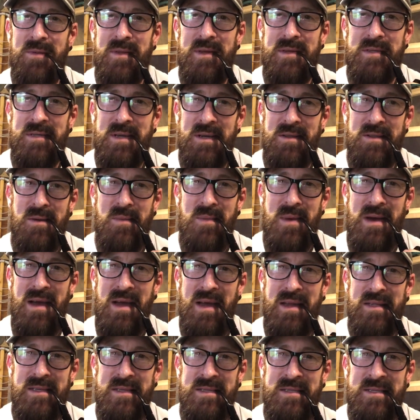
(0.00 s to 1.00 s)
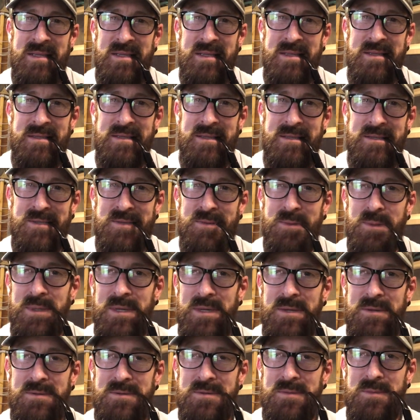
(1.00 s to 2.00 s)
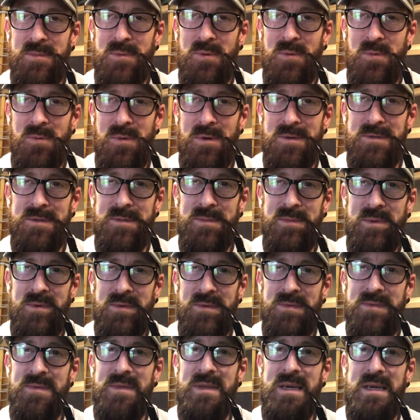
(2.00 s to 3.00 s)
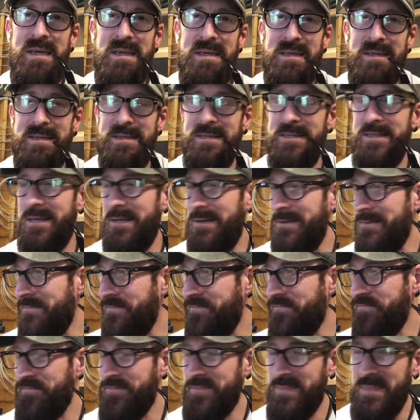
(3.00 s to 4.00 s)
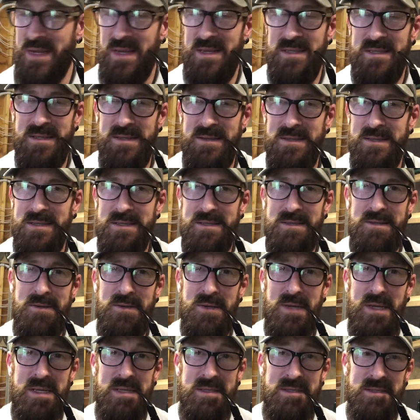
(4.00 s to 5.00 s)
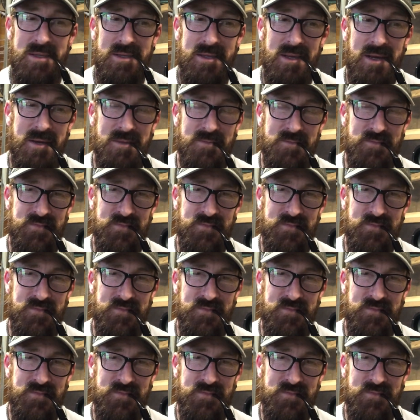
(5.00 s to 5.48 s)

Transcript: I don't know about editing it into a usable, watchable thing, so I still need to look into that.